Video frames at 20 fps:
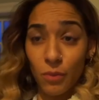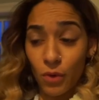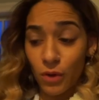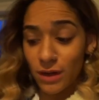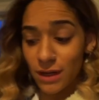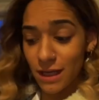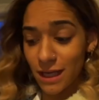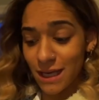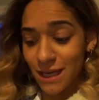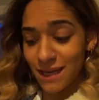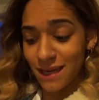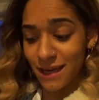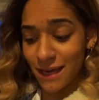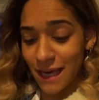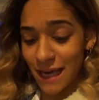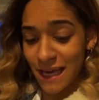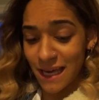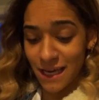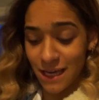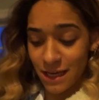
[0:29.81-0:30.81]
morning
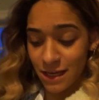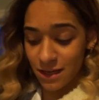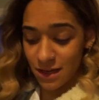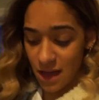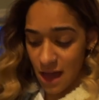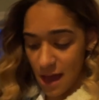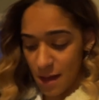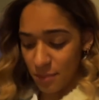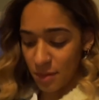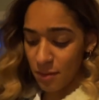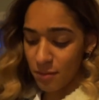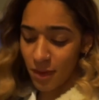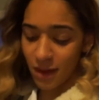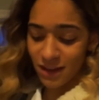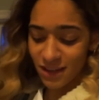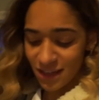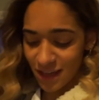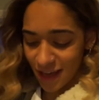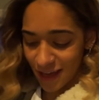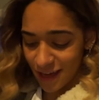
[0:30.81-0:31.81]
and happy
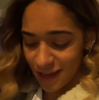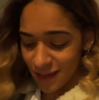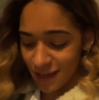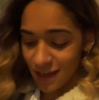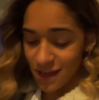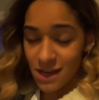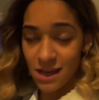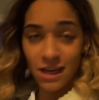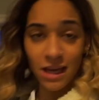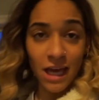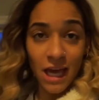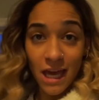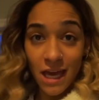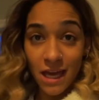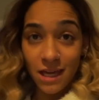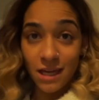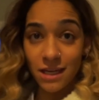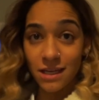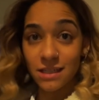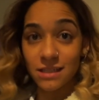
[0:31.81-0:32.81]
Monday.
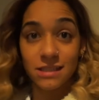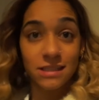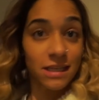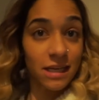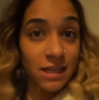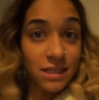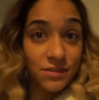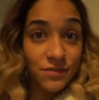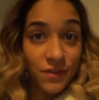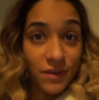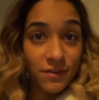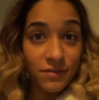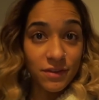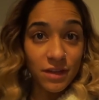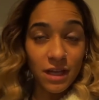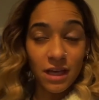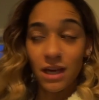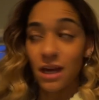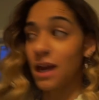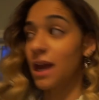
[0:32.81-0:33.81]
It is
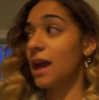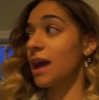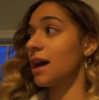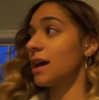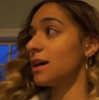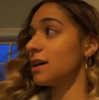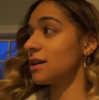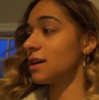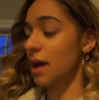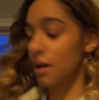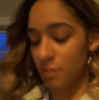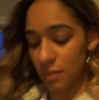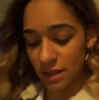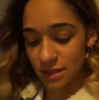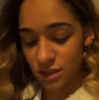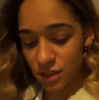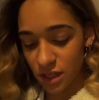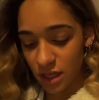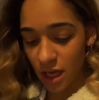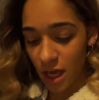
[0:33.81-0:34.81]
6:50 and I'm about
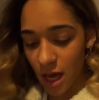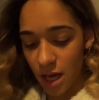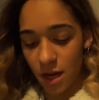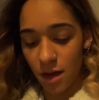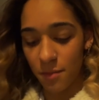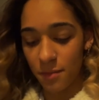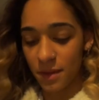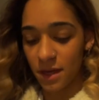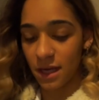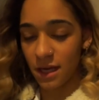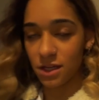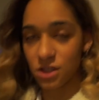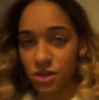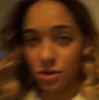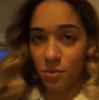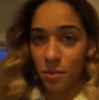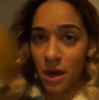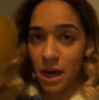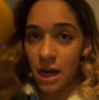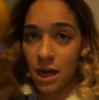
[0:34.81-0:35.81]
to cut up an Asian
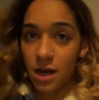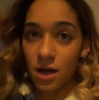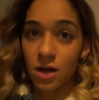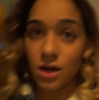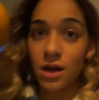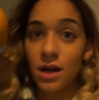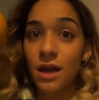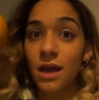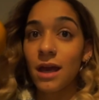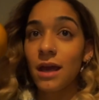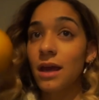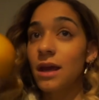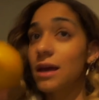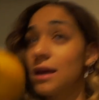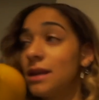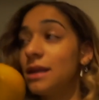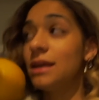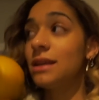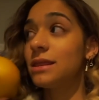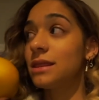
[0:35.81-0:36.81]
pear
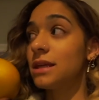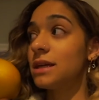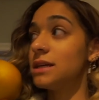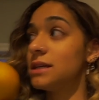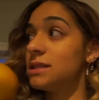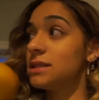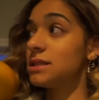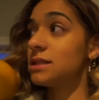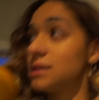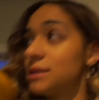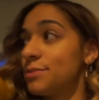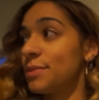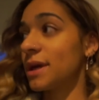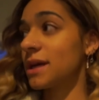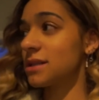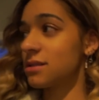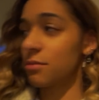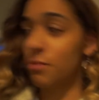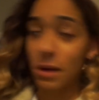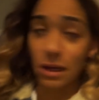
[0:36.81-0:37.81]
and eat this
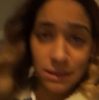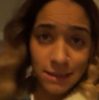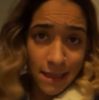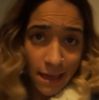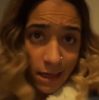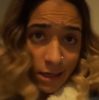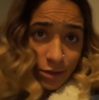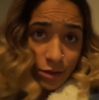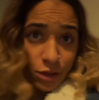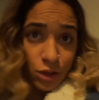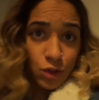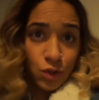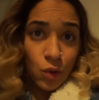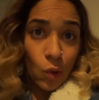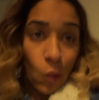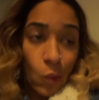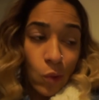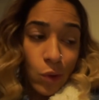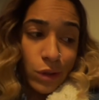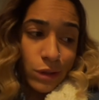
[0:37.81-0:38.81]
because I'm about to head out the
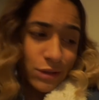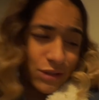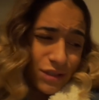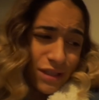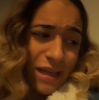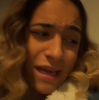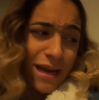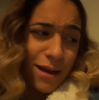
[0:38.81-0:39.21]
door to the